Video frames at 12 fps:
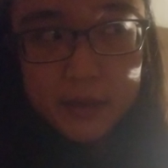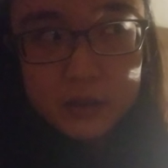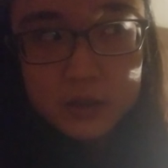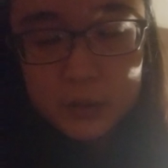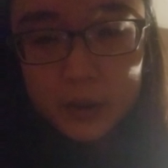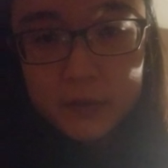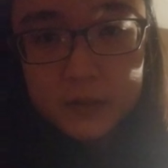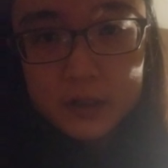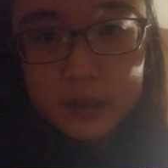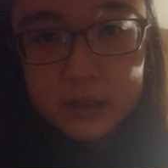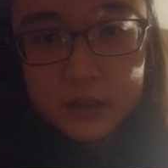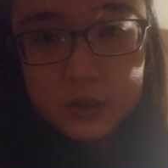to
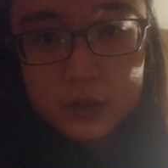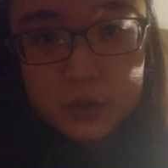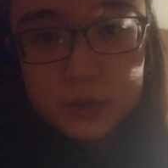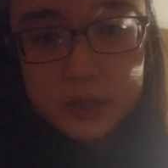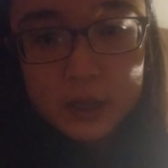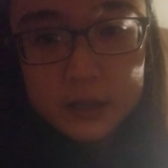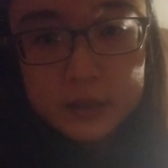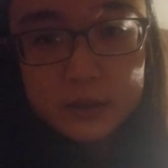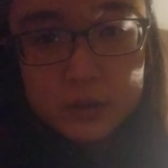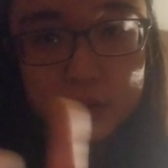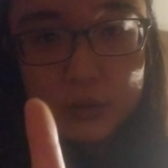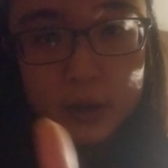everything there's two sides.
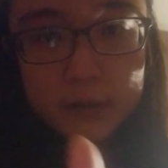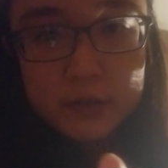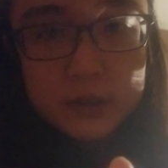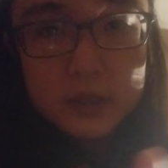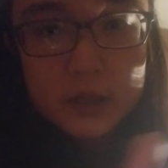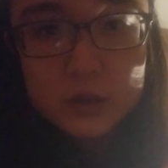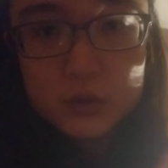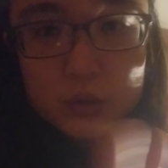To everything, to